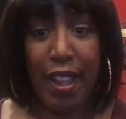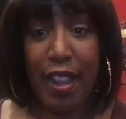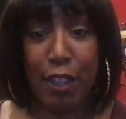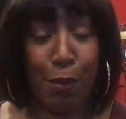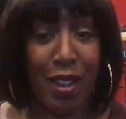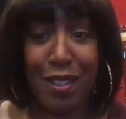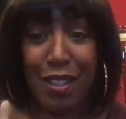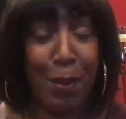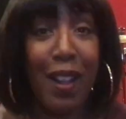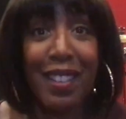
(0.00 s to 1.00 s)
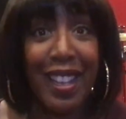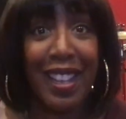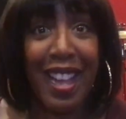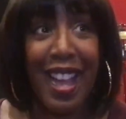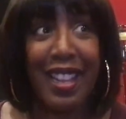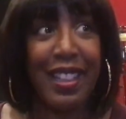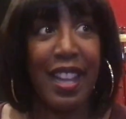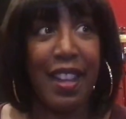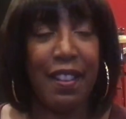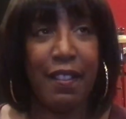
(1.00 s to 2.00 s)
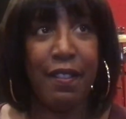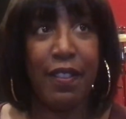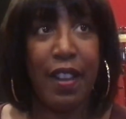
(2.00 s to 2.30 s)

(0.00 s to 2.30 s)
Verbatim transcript: Esperanza Spalding, I love.